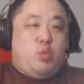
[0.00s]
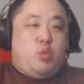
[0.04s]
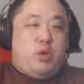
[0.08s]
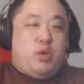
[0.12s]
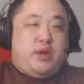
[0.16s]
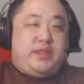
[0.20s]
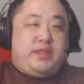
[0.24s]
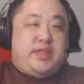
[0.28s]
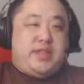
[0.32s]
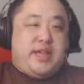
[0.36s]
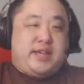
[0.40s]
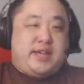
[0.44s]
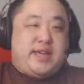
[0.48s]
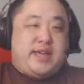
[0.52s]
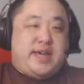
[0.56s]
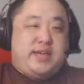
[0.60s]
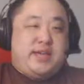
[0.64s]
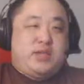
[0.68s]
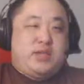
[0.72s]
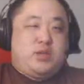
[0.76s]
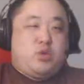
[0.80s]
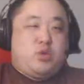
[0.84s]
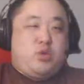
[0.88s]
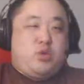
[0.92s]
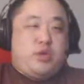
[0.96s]
won that
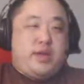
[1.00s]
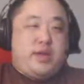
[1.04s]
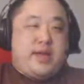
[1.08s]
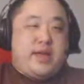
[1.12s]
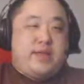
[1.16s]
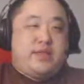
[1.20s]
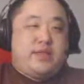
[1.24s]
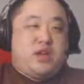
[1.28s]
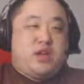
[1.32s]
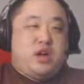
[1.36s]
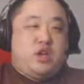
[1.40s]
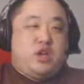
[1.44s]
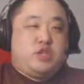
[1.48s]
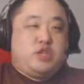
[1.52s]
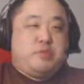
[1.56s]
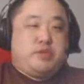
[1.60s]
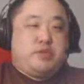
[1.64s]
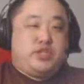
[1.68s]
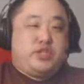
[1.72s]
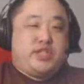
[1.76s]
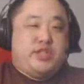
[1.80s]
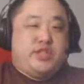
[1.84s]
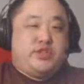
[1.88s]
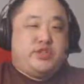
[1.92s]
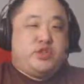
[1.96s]
category and
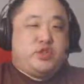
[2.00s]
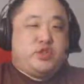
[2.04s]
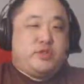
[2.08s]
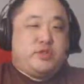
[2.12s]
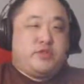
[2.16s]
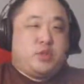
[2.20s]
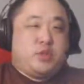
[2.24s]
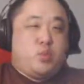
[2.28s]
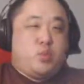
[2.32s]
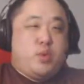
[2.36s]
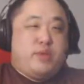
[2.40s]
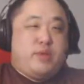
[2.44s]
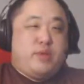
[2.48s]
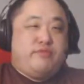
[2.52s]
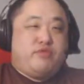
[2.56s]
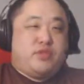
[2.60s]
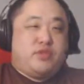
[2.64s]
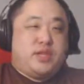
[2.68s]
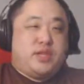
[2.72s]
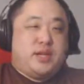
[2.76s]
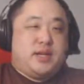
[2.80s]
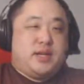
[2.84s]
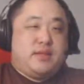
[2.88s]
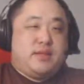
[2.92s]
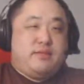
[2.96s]
100% deserved to win for
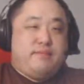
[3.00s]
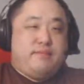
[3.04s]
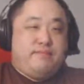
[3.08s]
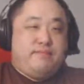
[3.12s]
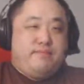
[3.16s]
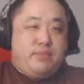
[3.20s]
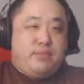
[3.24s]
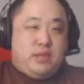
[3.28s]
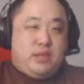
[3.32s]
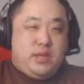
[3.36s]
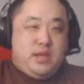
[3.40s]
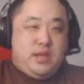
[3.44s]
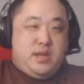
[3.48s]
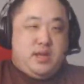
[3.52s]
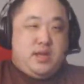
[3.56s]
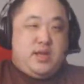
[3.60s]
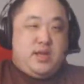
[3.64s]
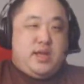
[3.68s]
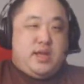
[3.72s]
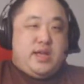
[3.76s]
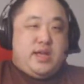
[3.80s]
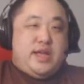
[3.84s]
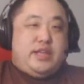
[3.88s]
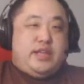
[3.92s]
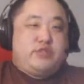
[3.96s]
that.
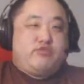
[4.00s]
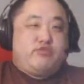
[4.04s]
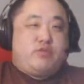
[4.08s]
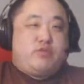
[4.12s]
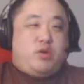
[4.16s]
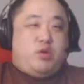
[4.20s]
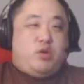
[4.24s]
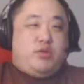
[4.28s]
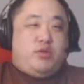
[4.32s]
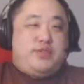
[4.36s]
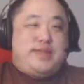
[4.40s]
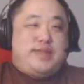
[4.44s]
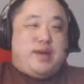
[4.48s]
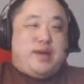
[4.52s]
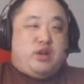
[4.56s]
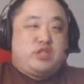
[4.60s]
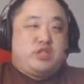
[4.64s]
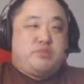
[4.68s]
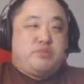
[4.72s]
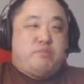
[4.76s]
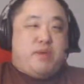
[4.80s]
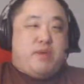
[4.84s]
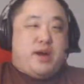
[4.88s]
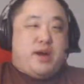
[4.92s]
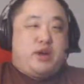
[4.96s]
His role in Dallas
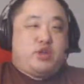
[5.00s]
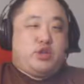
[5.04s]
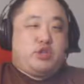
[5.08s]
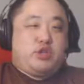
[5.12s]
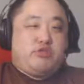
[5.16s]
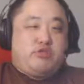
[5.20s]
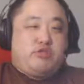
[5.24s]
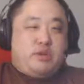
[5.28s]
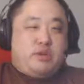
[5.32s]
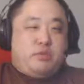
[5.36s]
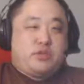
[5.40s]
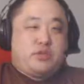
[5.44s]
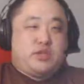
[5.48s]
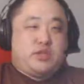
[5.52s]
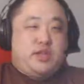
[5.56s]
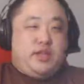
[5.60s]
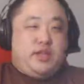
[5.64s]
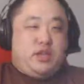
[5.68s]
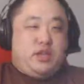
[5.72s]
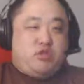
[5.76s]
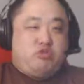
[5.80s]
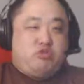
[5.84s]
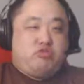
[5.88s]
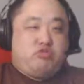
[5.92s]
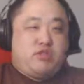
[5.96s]
Buyers Club was
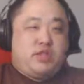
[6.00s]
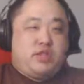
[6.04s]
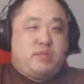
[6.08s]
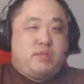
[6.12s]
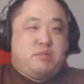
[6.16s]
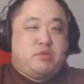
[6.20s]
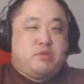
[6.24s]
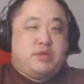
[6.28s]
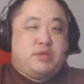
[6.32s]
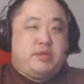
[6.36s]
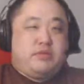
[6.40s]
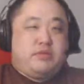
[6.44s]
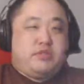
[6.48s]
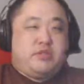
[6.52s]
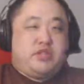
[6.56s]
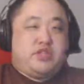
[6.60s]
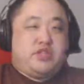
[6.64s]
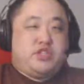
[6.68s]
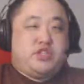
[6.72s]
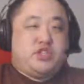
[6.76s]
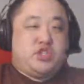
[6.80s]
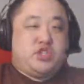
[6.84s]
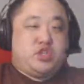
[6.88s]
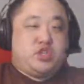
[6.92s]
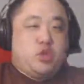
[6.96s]
incredible. He did
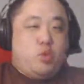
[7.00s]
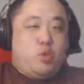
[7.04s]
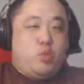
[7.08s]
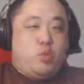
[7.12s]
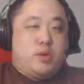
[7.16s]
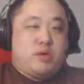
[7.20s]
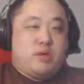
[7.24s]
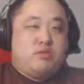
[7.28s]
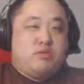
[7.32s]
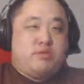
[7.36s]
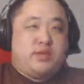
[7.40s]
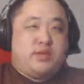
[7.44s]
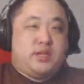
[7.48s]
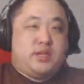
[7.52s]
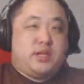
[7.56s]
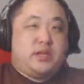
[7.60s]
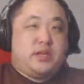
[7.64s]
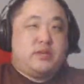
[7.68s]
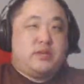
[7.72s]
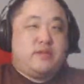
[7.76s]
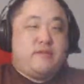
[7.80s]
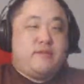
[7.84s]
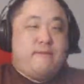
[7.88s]
so well in that.